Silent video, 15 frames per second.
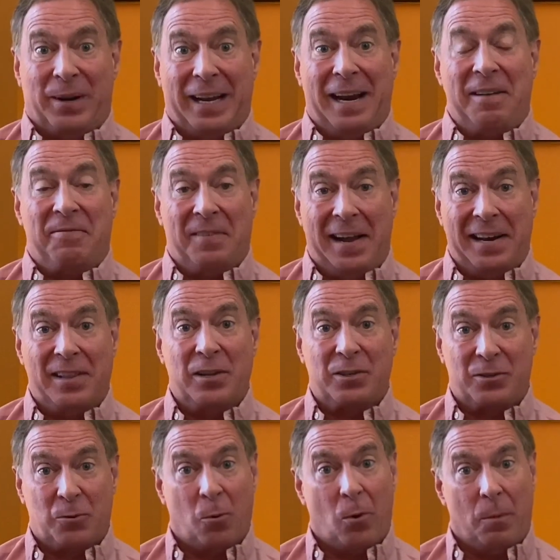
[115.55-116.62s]
can I find at the
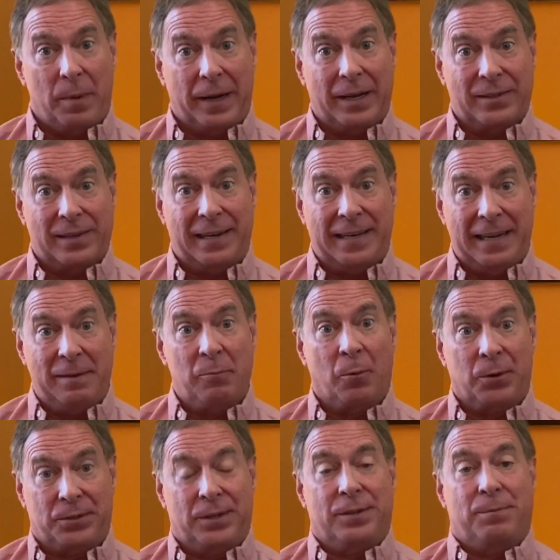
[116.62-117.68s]
store because I need
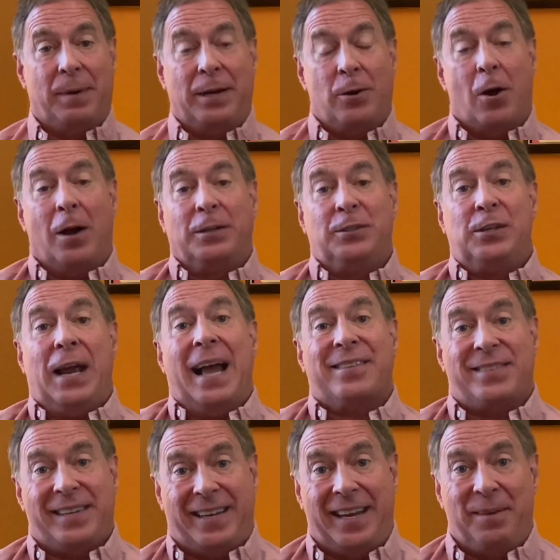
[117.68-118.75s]
more since my dog
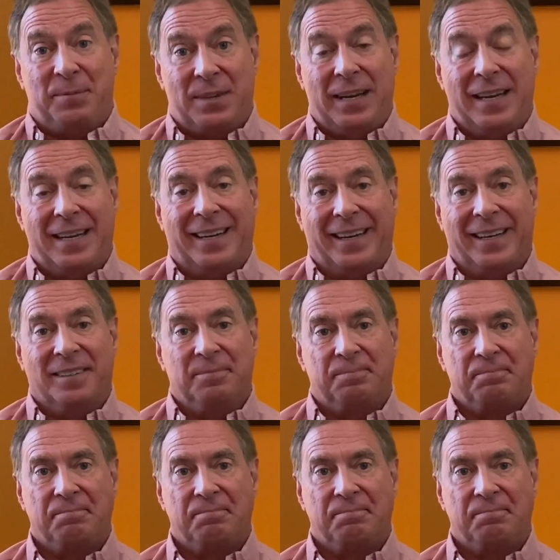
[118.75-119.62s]
Jazzy keeps eating it.